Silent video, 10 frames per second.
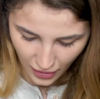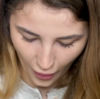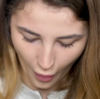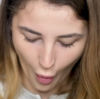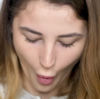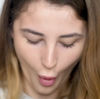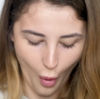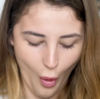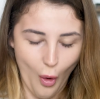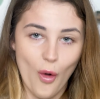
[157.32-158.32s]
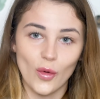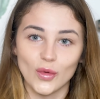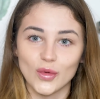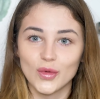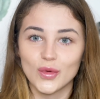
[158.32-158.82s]
Ooh.
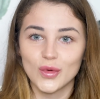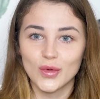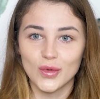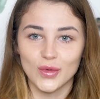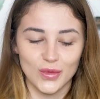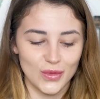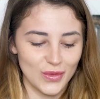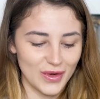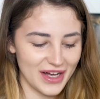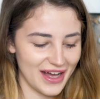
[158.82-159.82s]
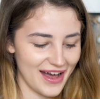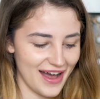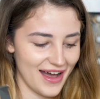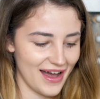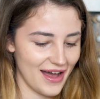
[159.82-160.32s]
I
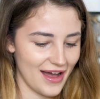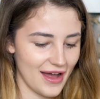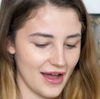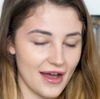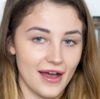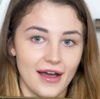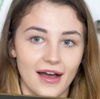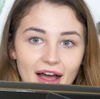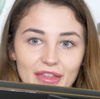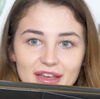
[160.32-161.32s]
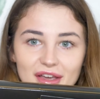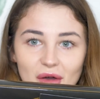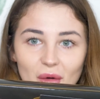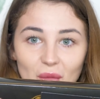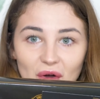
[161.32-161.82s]
think I
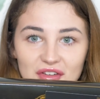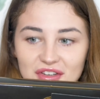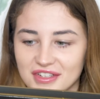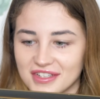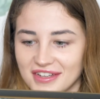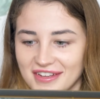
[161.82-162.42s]
got a wand.